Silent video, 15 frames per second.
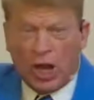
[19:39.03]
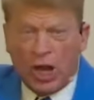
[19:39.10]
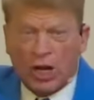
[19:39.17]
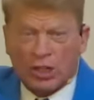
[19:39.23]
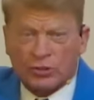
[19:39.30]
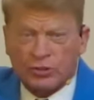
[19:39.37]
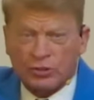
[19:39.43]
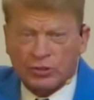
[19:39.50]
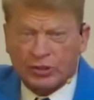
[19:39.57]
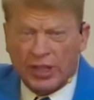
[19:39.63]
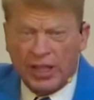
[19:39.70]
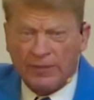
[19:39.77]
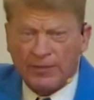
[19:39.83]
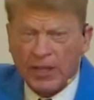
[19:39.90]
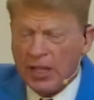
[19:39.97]
cars and
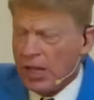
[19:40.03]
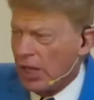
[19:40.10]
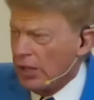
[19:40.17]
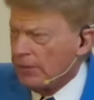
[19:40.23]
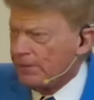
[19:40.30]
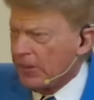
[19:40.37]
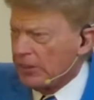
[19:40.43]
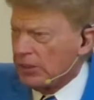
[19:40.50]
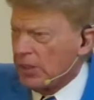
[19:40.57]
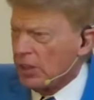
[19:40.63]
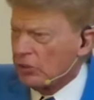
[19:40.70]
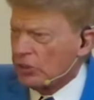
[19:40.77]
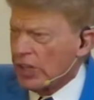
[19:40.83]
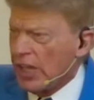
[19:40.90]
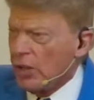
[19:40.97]
stuff, 150
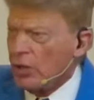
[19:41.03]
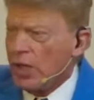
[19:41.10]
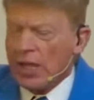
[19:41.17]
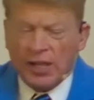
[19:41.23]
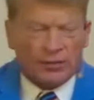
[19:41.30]
years ago,